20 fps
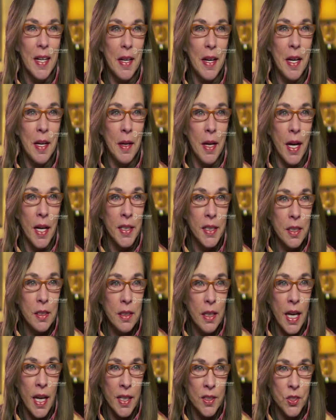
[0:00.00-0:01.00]
I
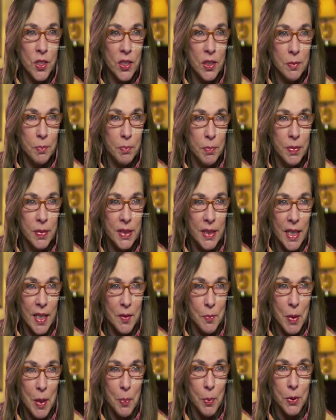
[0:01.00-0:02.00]
can actually
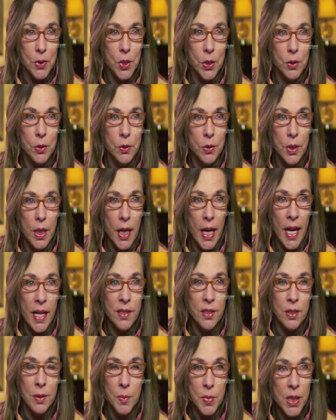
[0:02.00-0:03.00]
get people to
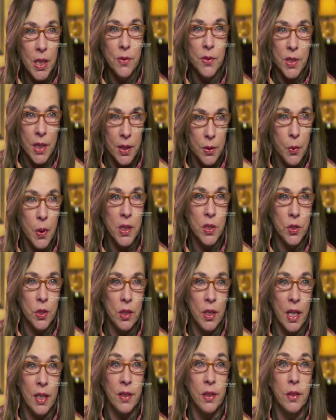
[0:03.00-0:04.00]
ask themselves that
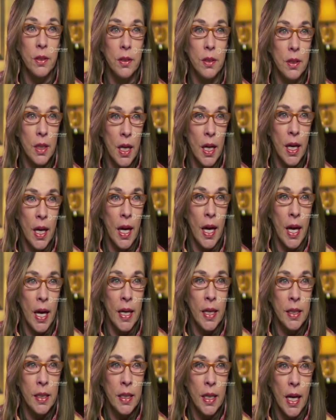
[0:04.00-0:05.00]
question,
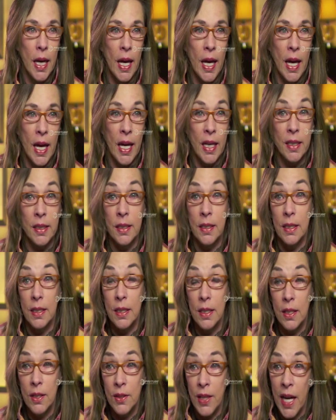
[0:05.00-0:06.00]
and
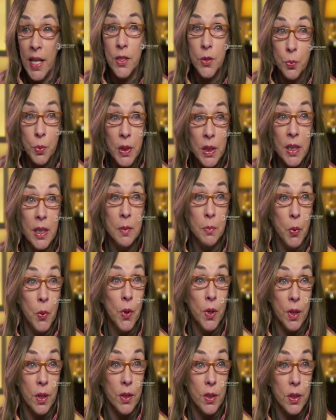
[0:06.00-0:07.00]
that's really
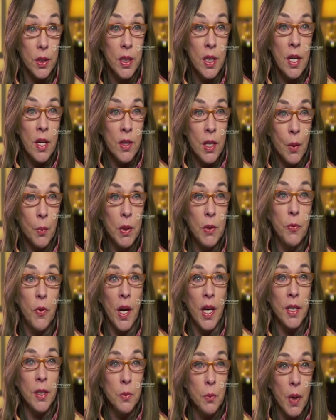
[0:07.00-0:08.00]
important, that we
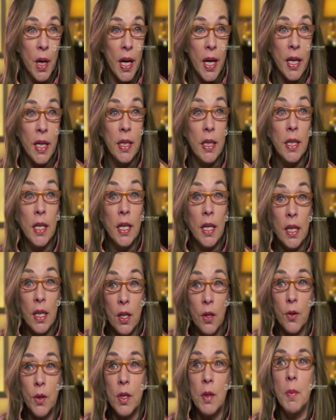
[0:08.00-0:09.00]
find a way
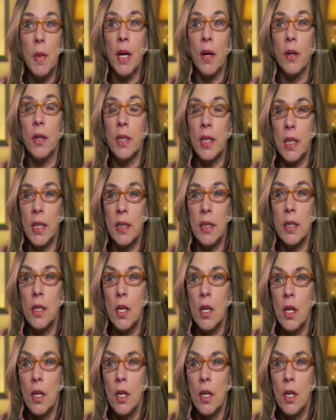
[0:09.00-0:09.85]
here in America,